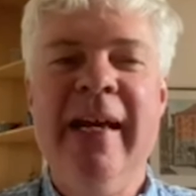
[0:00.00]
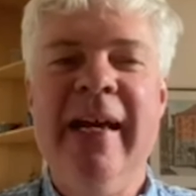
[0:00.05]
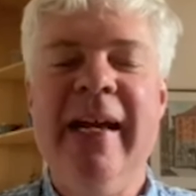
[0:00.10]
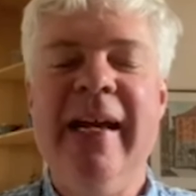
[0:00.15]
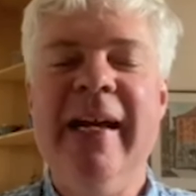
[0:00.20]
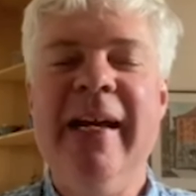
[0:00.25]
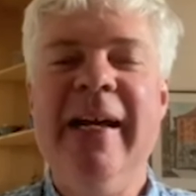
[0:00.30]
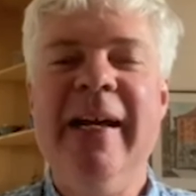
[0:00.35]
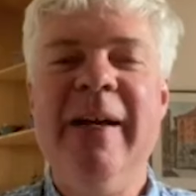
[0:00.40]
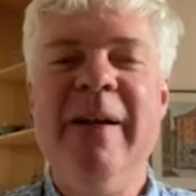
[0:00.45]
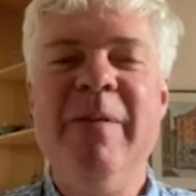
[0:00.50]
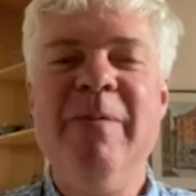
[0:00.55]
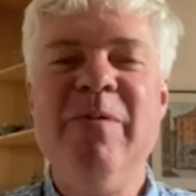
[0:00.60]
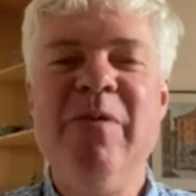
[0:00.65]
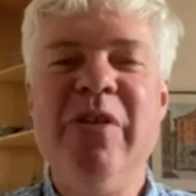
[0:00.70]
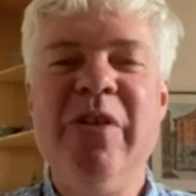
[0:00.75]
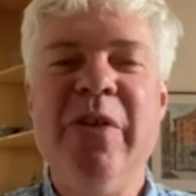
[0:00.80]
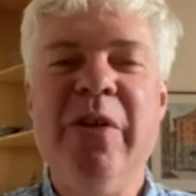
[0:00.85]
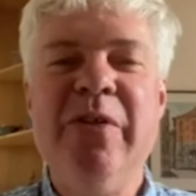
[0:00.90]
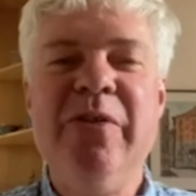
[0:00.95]
Um,
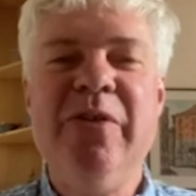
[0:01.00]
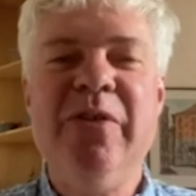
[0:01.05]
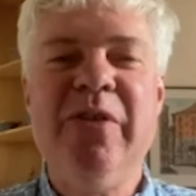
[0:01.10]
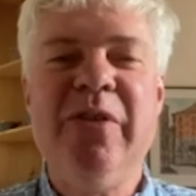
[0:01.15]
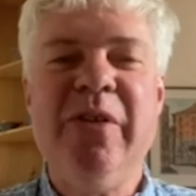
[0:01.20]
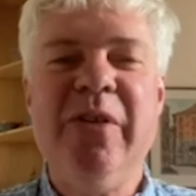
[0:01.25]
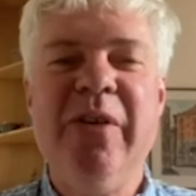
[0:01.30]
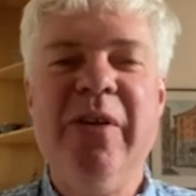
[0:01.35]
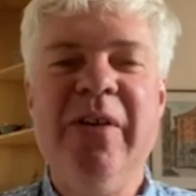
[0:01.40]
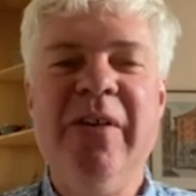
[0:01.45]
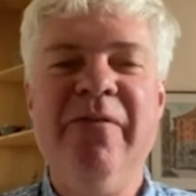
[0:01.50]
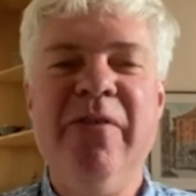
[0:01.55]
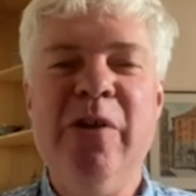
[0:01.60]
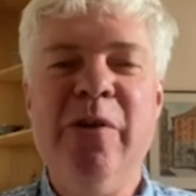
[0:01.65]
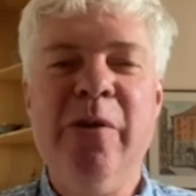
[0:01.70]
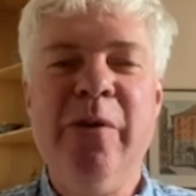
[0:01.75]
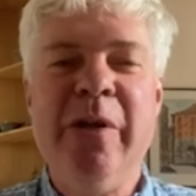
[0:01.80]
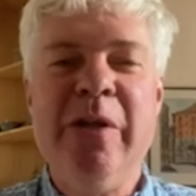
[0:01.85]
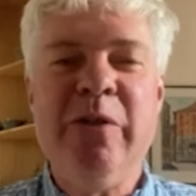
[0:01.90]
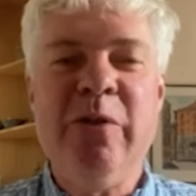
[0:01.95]
so those of you
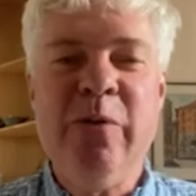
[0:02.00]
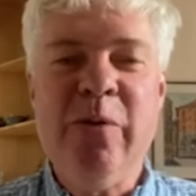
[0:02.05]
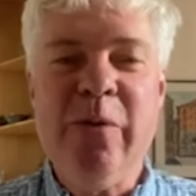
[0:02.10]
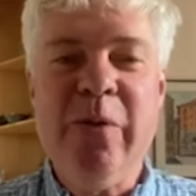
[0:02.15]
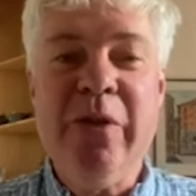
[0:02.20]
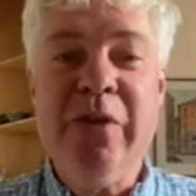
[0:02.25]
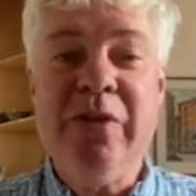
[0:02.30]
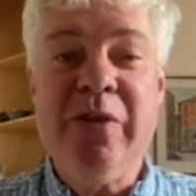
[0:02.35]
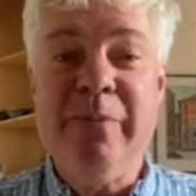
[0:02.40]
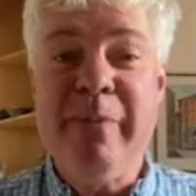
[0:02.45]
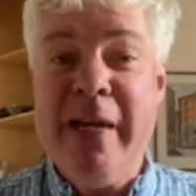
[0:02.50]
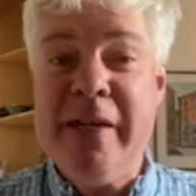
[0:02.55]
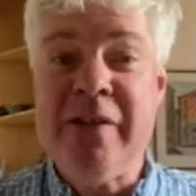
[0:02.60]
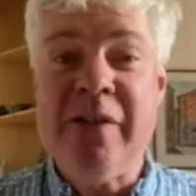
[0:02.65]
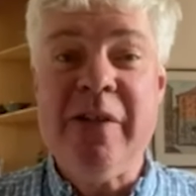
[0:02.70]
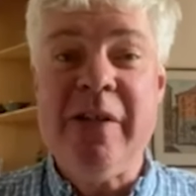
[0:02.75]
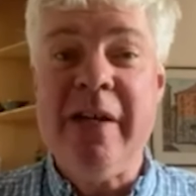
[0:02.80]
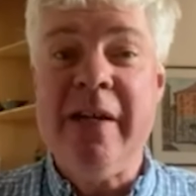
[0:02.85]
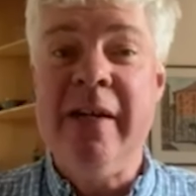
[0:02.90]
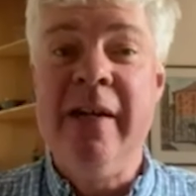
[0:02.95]
who I taught this
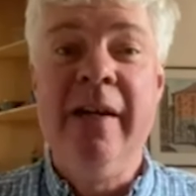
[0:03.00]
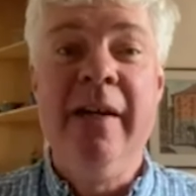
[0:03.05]
semester,